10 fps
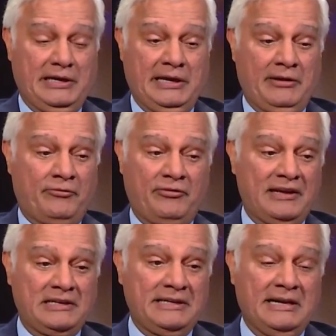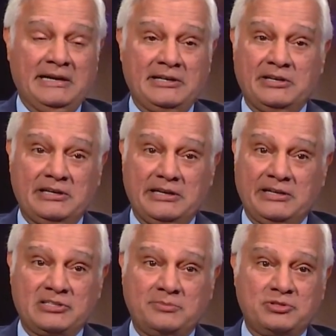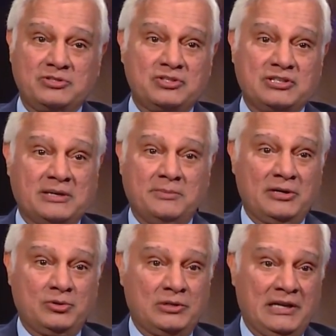and finally I attempted to take my own